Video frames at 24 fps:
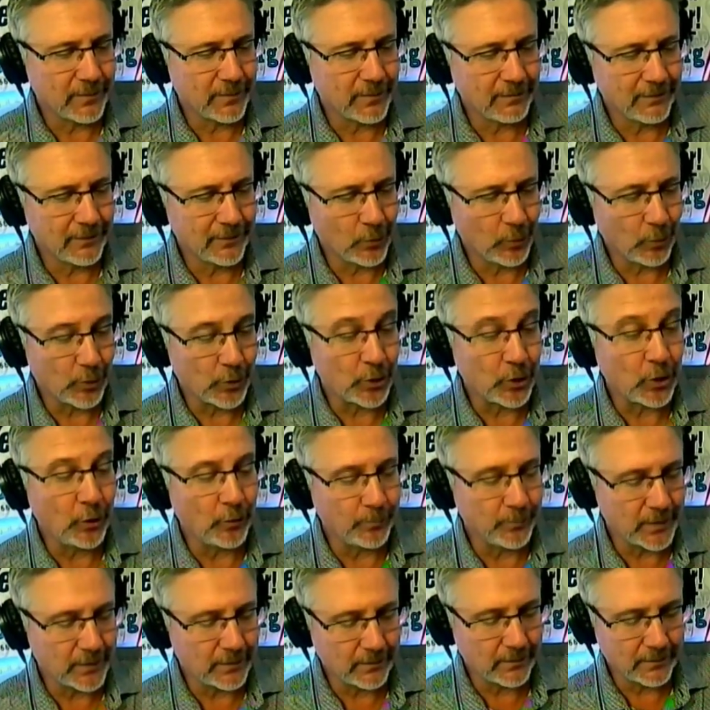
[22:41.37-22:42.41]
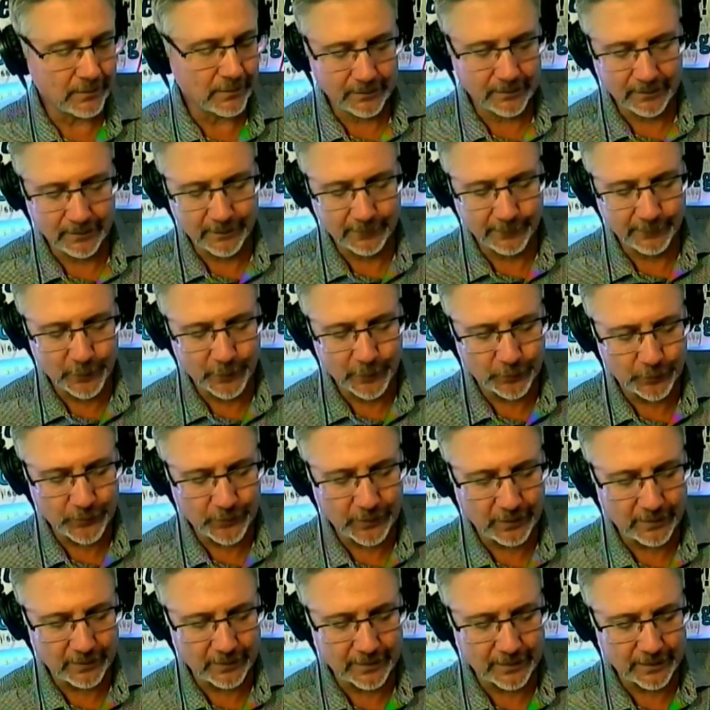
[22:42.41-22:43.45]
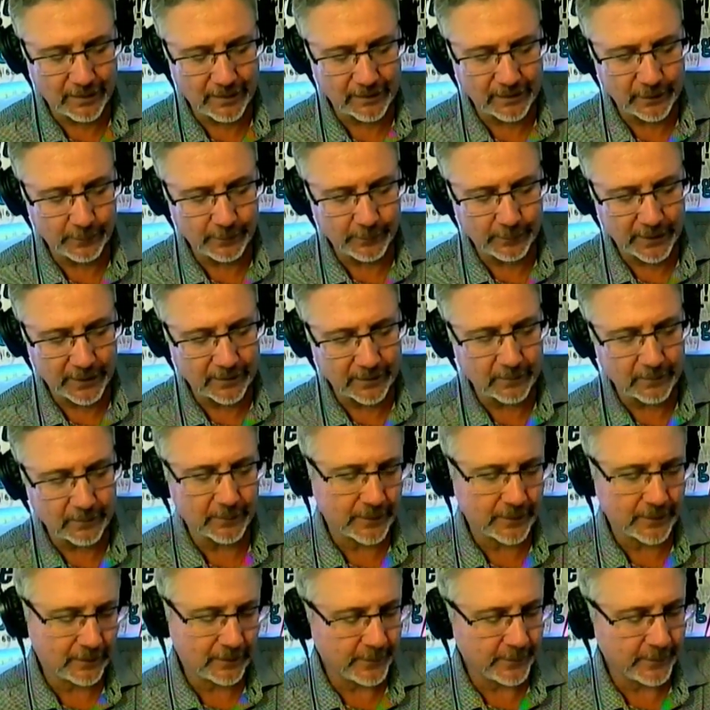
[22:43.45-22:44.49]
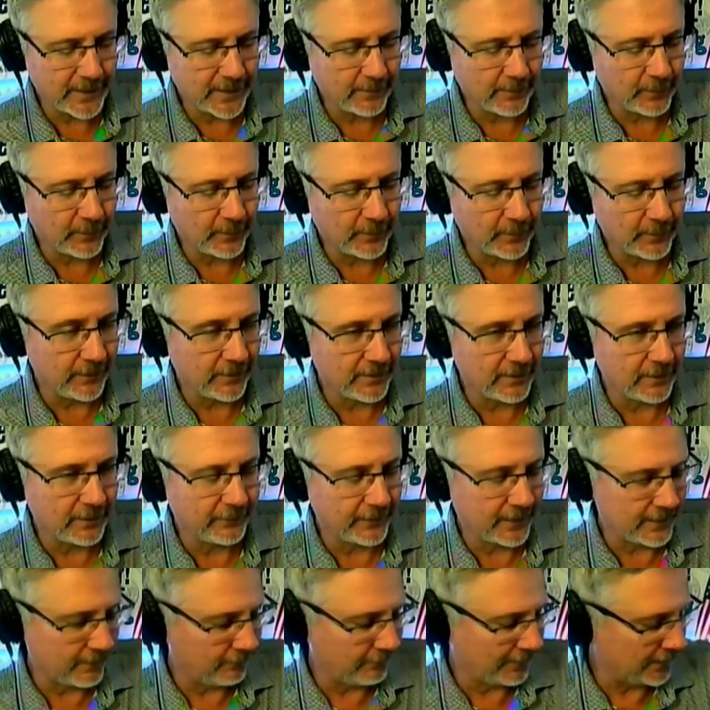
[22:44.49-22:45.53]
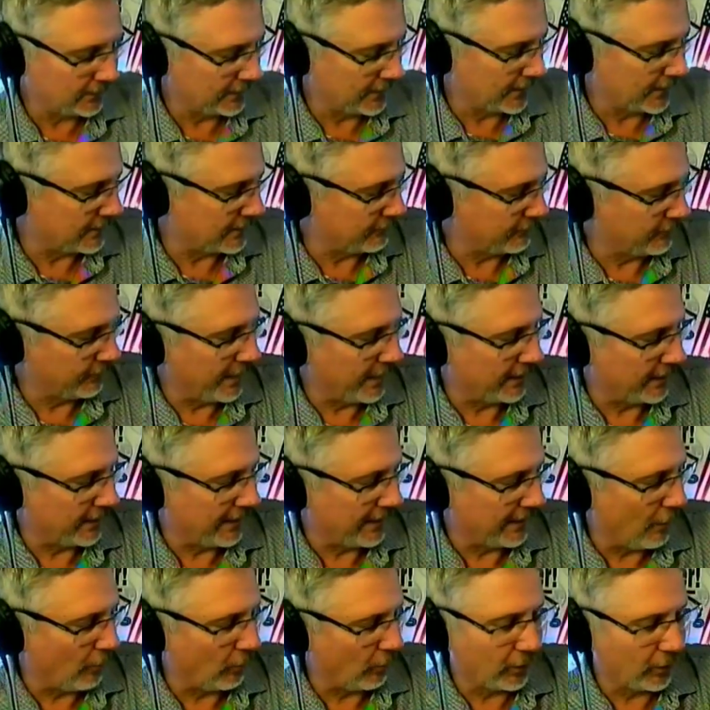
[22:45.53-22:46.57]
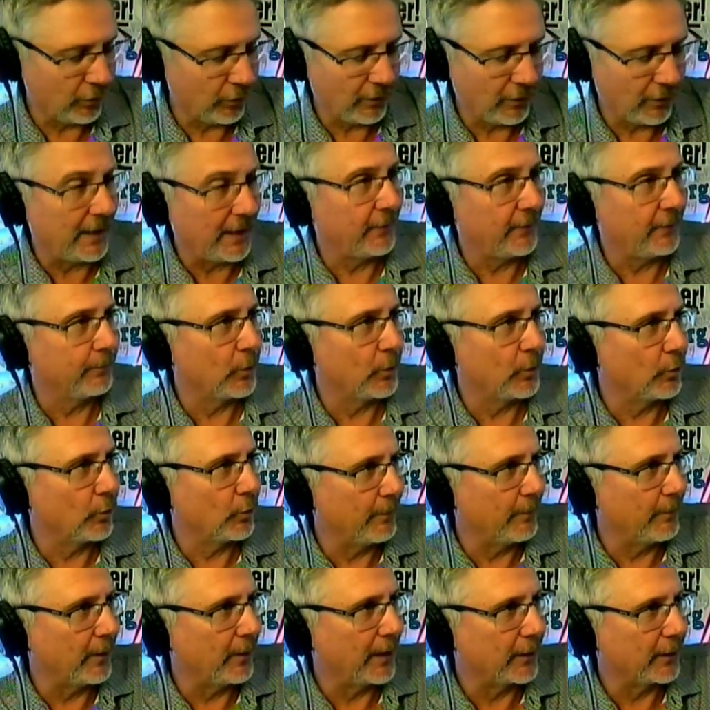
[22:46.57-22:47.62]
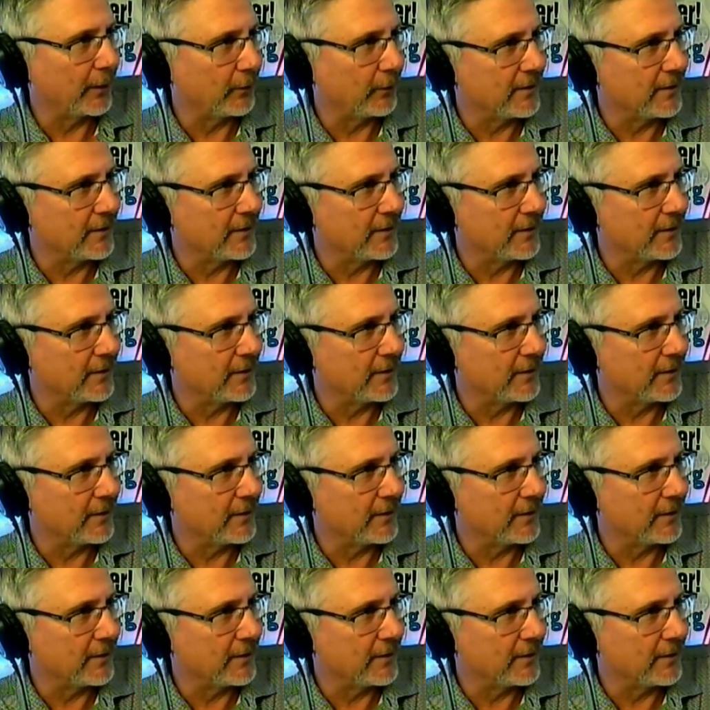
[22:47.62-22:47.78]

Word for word: George Gomes, the individual, starts talking to me. He says, "Well, tell me something about yourself." I said, "Well, as of about an hour ago, I'm now the program director."